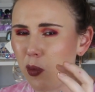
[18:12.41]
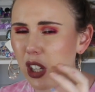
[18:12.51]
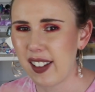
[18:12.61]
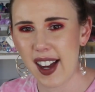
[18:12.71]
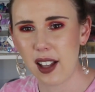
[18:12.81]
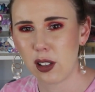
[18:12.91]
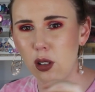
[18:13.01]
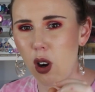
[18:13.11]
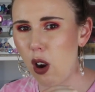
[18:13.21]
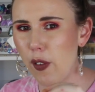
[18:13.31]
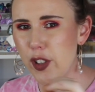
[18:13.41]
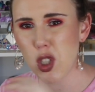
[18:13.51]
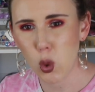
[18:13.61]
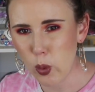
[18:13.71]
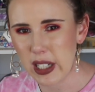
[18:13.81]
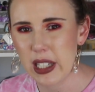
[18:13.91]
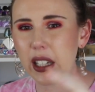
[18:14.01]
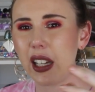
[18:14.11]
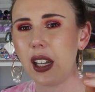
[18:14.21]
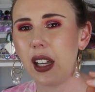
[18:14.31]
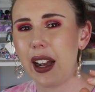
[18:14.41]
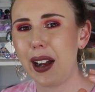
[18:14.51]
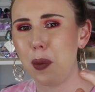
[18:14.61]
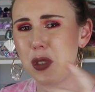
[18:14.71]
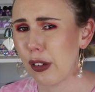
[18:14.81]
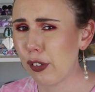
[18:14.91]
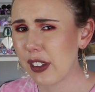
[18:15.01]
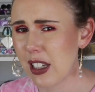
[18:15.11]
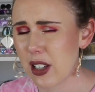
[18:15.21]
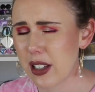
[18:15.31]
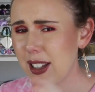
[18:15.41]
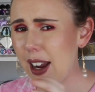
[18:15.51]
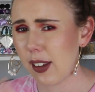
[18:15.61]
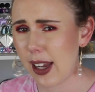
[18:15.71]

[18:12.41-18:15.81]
the color of squid ink, um, different things like that.